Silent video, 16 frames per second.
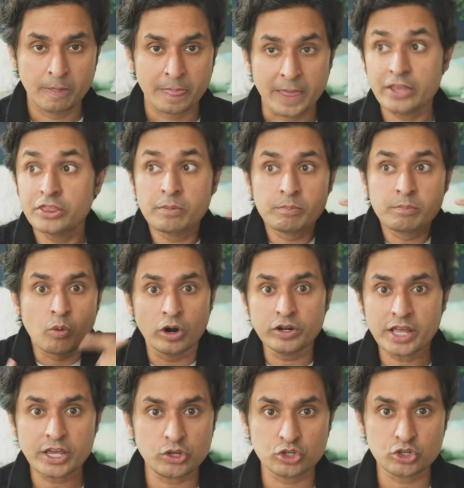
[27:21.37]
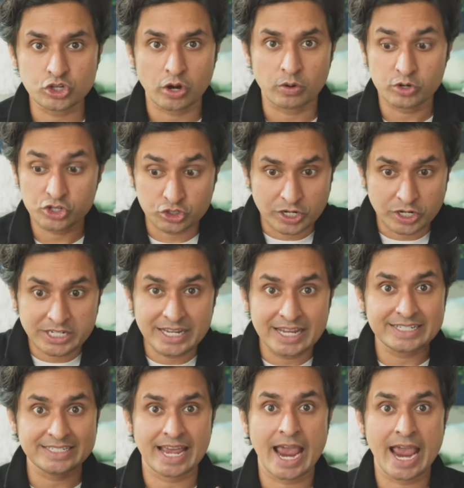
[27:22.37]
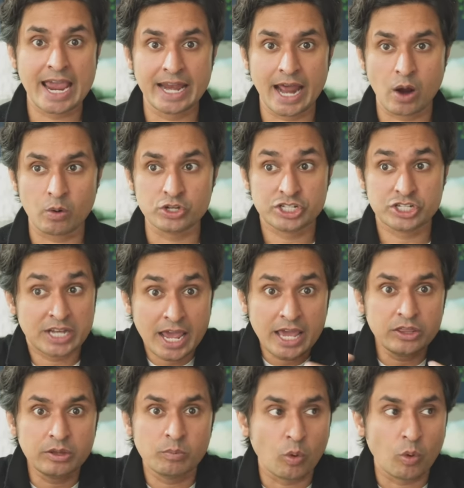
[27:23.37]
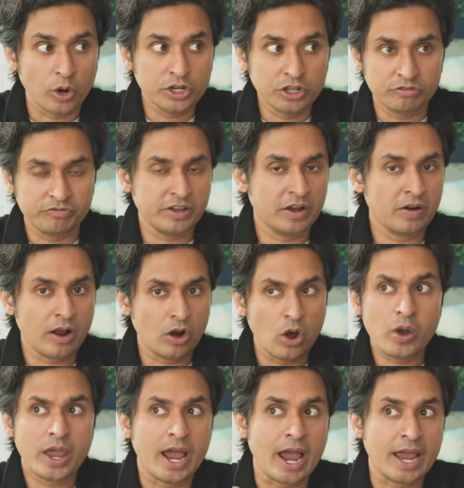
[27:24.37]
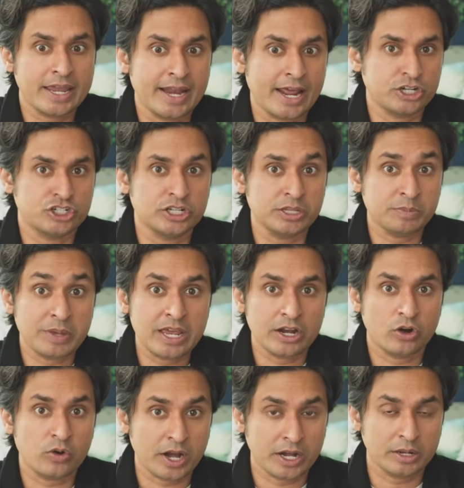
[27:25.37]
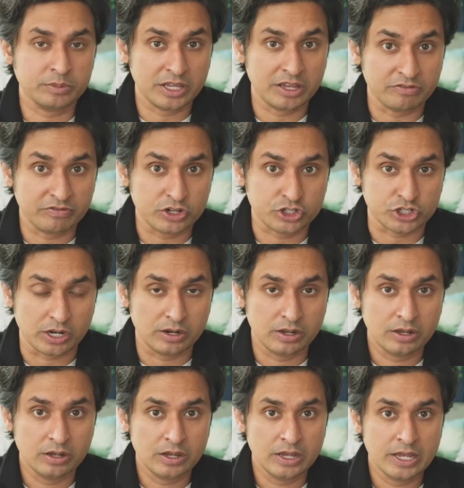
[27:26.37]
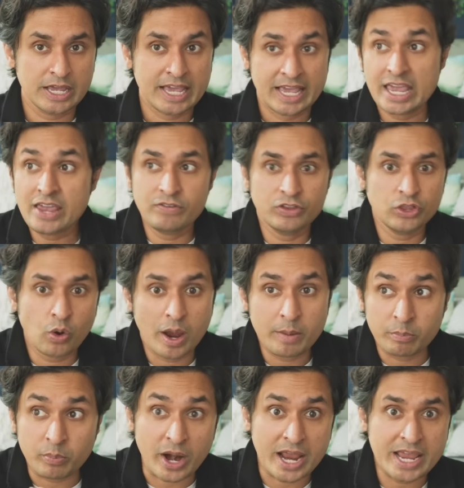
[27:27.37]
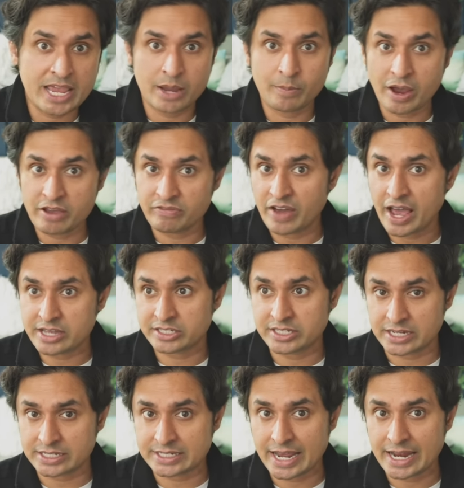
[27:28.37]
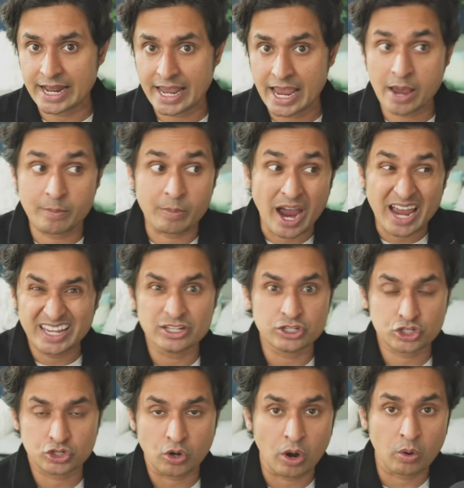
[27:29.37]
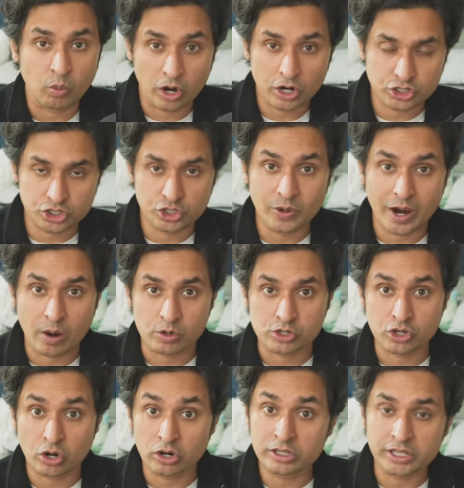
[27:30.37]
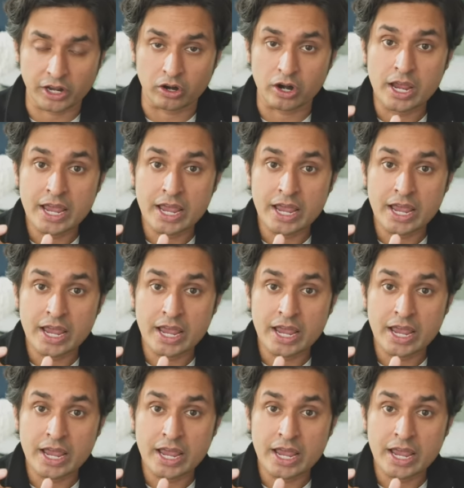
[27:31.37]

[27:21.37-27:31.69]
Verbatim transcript: And the more that you start restricting it to eight hours a day, the more you'll figure out, okay, I can actually be incredibly efficient. Even though I'm breaking my fast at 10 a.m., I can start work two hours earlier.